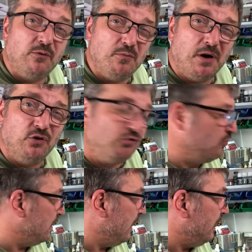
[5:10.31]
We might talk
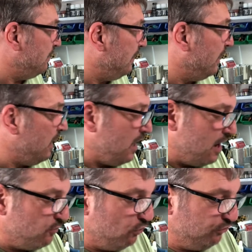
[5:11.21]
about that in a bit.
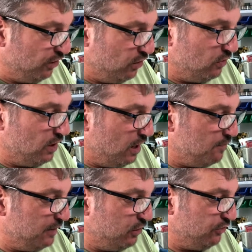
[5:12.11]
I've also
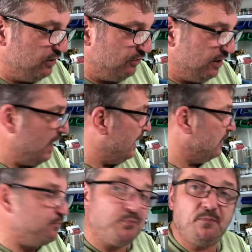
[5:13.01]
because it's
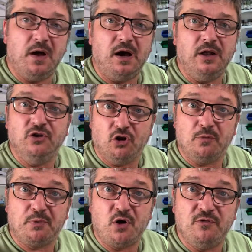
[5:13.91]
a not the
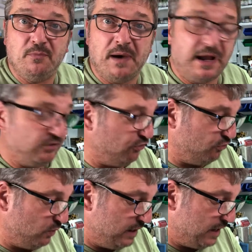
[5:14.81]
trophy pack, just
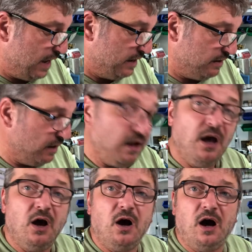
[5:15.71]
a weekend,
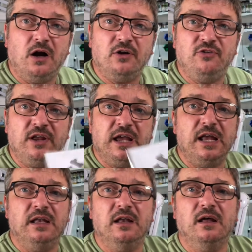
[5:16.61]
I'm going to stick
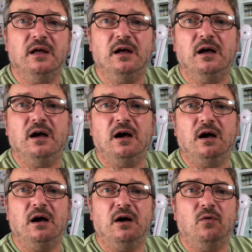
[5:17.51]
in
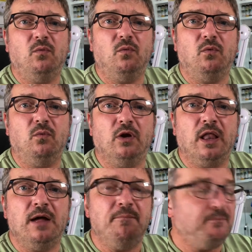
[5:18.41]
one
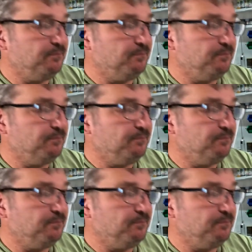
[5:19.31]
of them.